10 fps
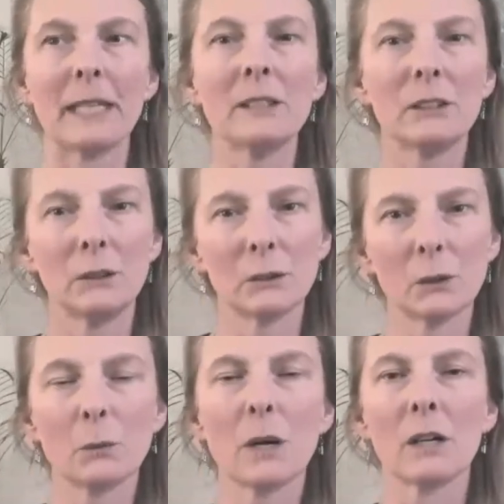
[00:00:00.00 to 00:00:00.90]
into
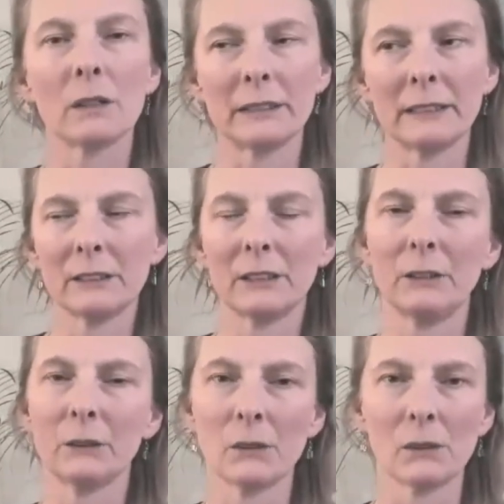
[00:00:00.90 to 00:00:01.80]
your world, into
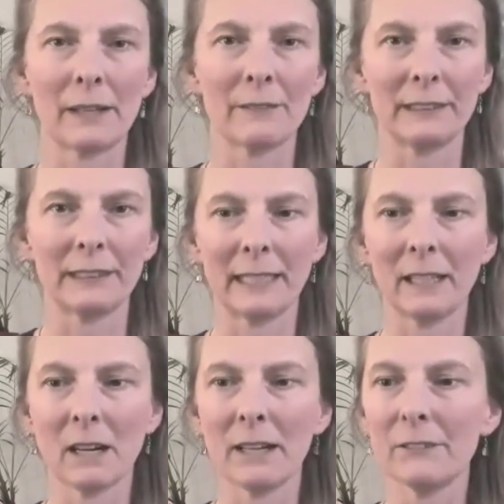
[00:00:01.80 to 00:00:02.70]
your everyday
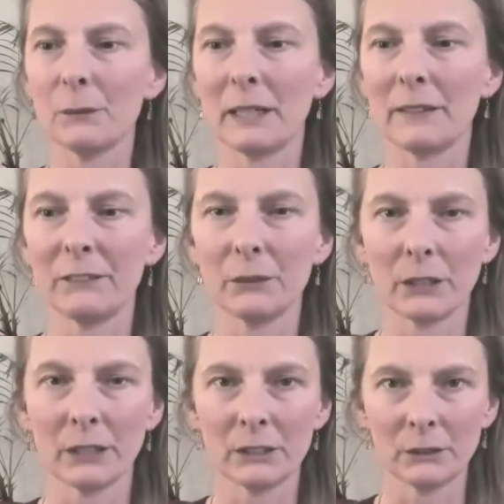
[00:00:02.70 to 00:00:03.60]
life, whatever you're
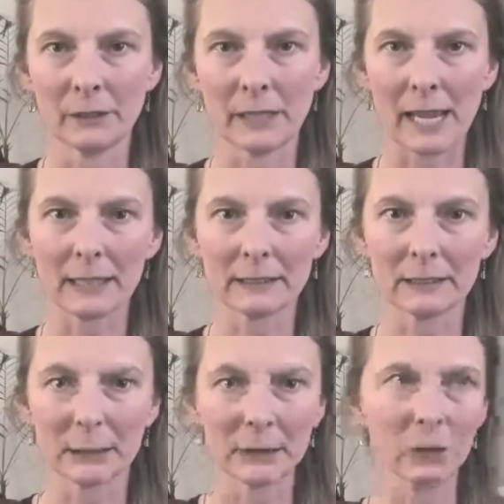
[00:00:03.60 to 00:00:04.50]
going to do
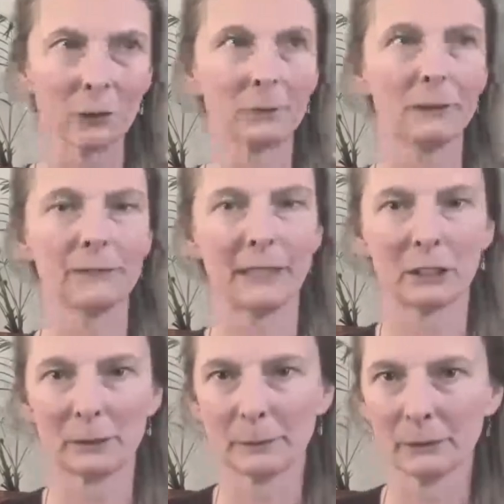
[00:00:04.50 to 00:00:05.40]
next, go and chop some
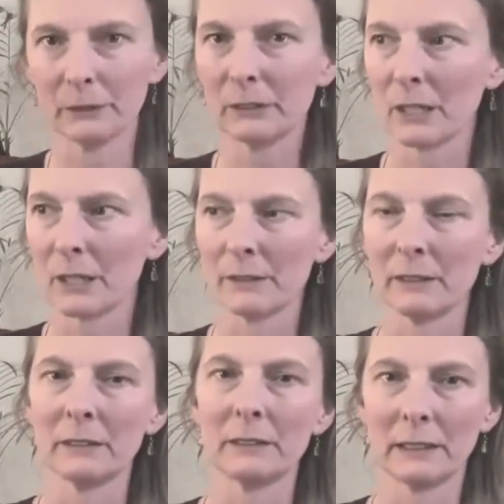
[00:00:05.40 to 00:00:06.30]
vegetables, go
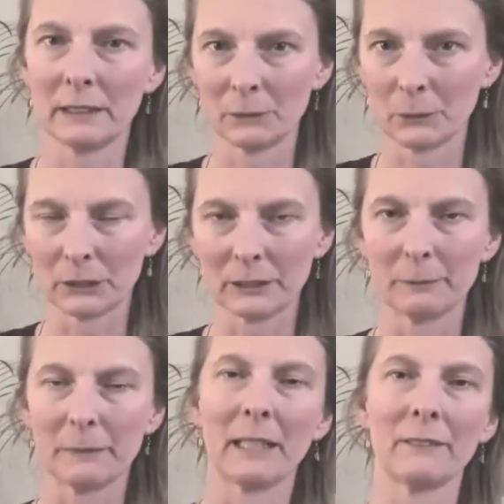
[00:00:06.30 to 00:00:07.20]
and sit and watch
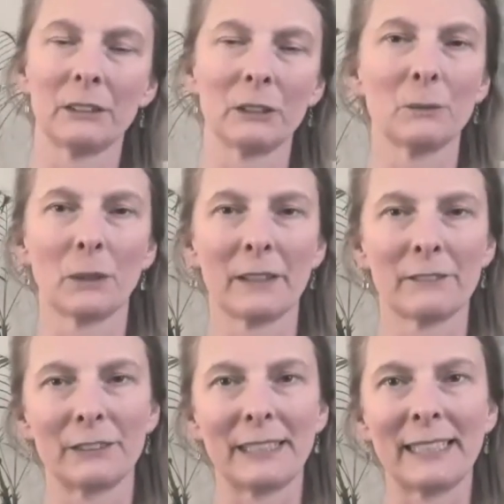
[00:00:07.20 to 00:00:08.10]
some television,
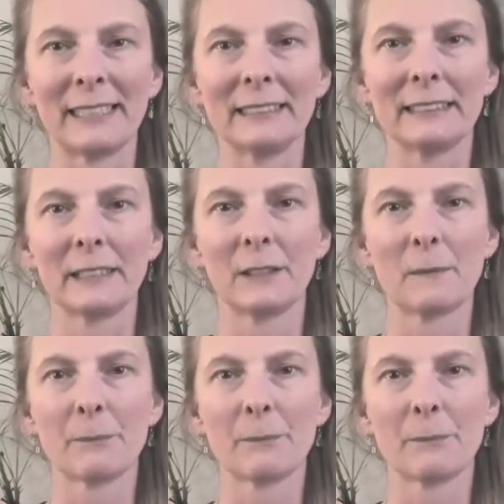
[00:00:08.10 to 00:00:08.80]
whatever it is.